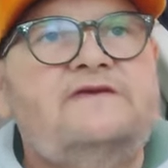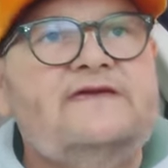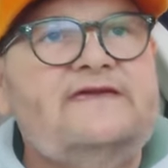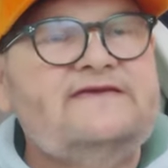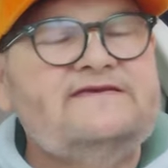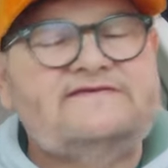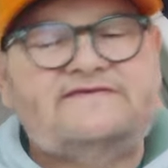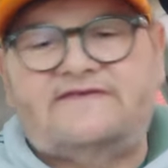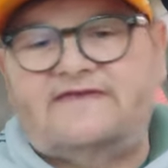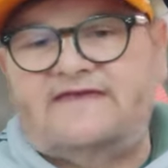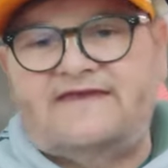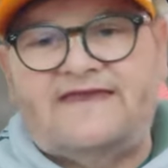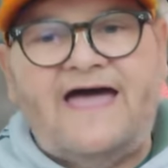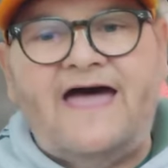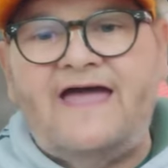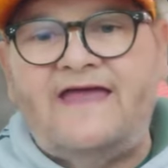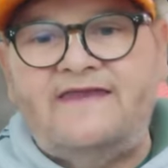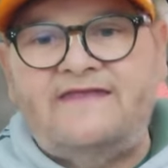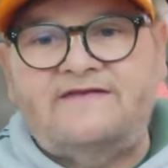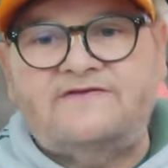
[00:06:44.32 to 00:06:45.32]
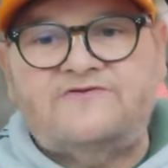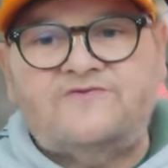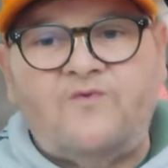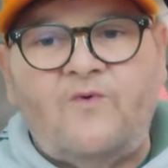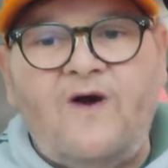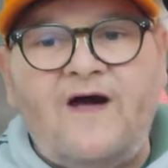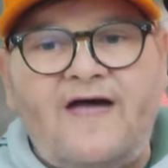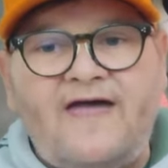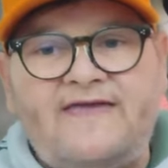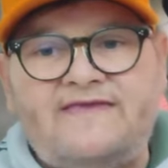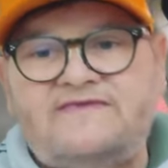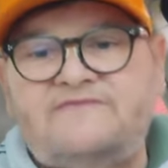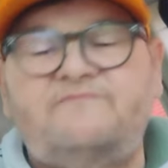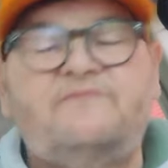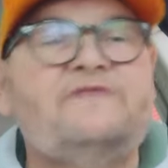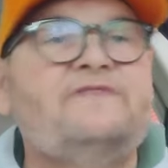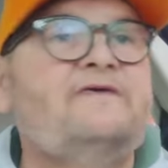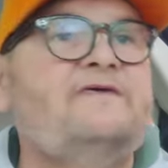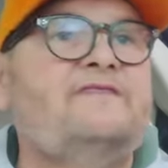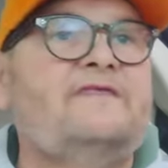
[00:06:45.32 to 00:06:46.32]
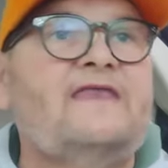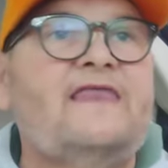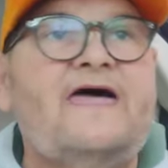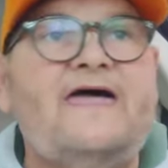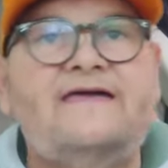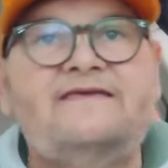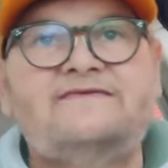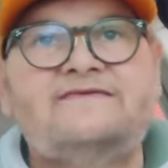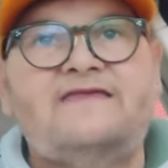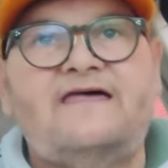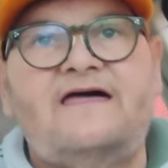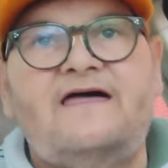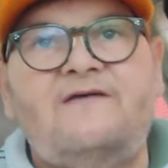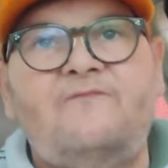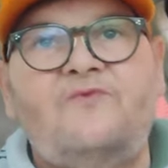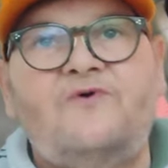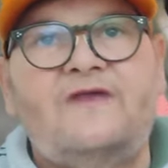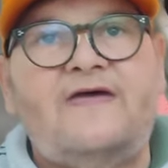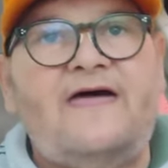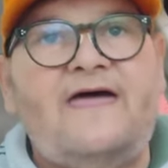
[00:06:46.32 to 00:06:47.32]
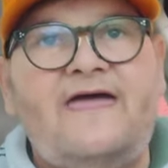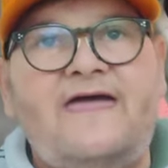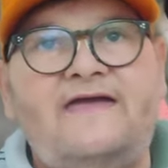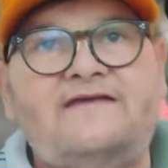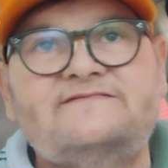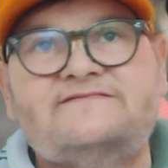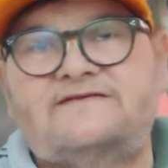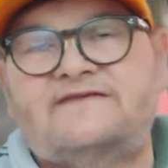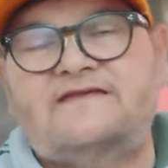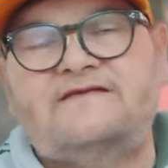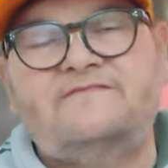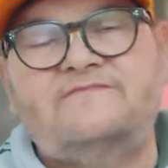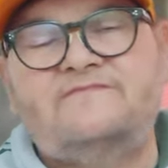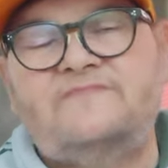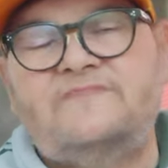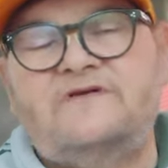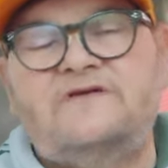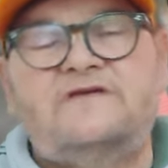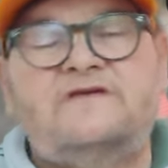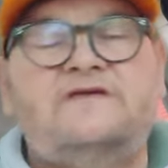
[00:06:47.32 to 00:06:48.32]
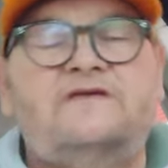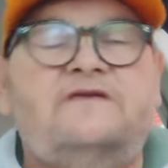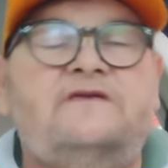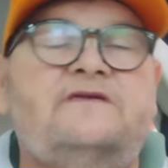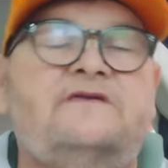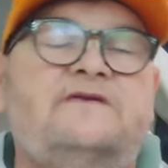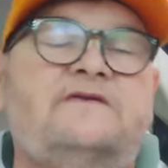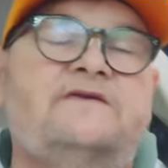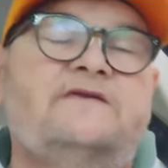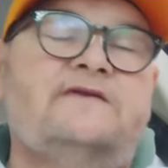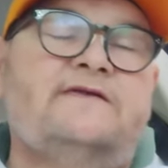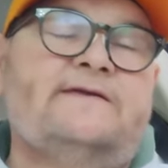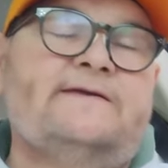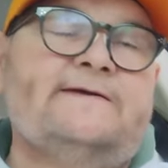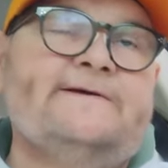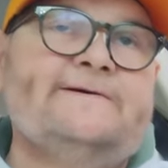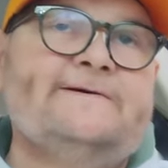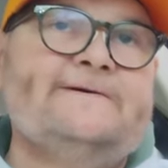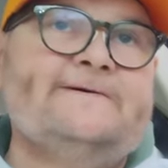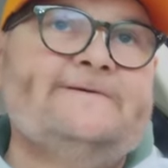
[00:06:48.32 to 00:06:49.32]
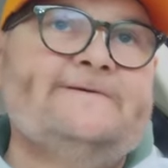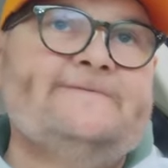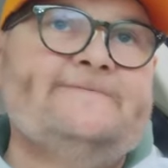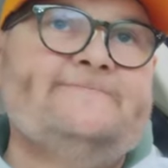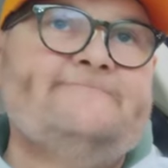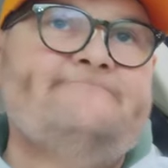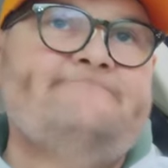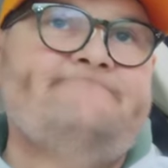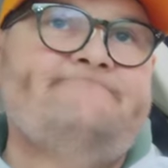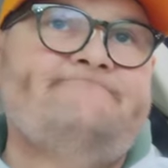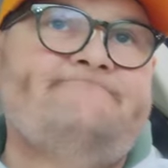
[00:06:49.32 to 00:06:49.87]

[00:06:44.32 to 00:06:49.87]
He's denied it twice, but then the last time when I asked him, uh,